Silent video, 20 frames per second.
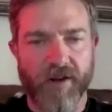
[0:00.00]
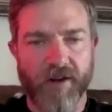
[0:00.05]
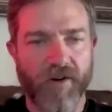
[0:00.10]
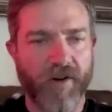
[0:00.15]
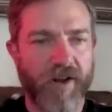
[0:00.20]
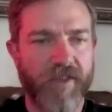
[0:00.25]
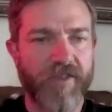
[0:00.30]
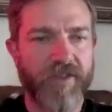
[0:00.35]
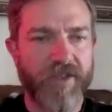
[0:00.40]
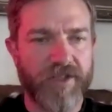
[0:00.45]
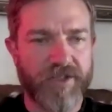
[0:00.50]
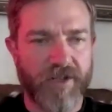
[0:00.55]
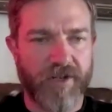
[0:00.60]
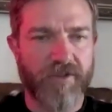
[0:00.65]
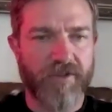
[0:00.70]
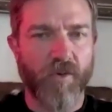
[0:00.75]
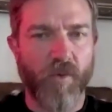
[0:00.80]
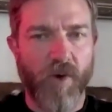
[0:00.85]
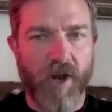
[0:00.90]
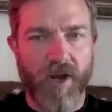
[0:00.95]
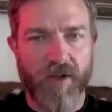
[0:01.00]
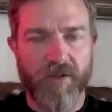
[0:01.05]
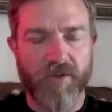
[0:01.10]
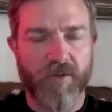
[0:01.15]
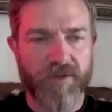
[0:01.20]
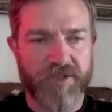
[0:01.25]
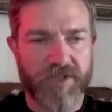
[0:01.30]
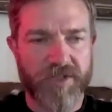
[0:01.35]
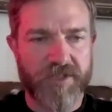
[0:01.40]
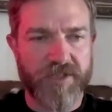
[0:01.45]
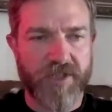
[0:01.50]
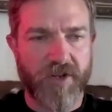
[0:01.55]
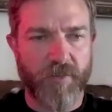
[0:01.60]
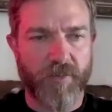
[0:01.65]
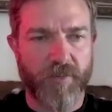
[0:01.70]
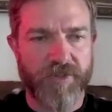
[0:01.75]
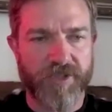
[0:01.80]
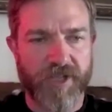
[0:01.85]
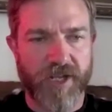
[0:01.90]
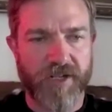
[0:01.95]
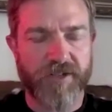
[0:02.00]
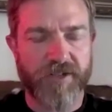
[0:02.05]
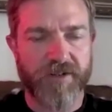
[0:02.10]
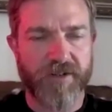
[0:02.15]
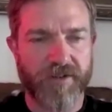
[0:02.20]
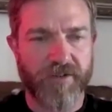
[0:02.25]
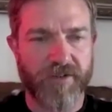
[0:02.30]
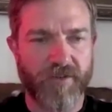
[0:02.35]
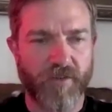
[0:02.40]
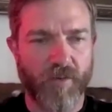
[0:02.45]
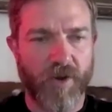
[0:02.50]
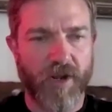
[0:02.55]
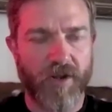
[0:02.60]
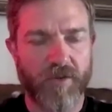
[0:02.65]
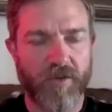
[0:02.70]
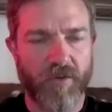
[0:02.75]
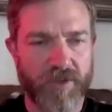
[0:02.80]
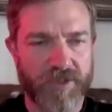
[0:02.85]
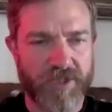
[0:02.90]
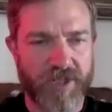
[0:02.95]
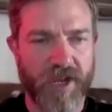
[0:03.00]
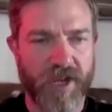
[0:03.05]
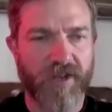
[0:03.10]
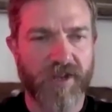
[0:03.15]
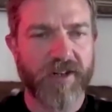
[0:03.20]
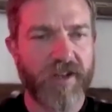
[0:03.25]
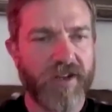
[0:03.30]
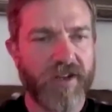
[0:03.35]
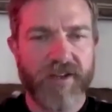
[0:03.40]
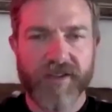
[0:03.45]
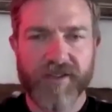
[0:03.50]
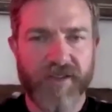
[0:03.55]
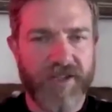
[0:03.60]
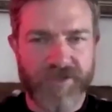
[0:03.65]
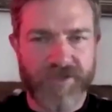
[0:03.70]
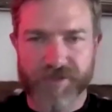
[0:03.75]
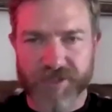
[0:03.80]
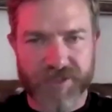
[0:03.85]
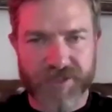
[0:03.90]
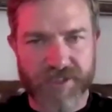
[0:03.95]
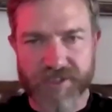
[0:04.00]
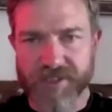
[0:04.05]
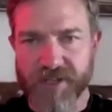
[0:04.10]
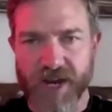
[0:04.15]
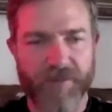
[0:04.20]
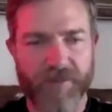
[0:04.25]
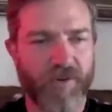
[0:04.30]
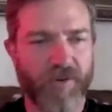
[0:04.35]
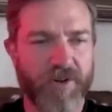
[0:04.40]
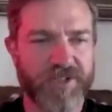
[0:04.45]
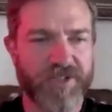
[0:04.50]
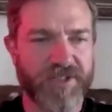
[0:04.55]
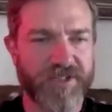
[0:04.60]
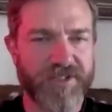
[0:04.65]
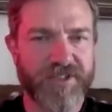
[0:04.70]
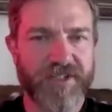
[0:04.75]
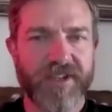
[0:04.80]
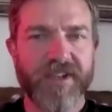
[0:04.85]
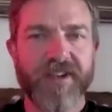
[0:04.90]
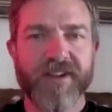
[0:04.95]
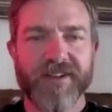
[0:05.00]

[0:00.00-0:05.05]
all right, these aren't the wild horses that are protected under the Wild Horse Act. These are just escaped horses.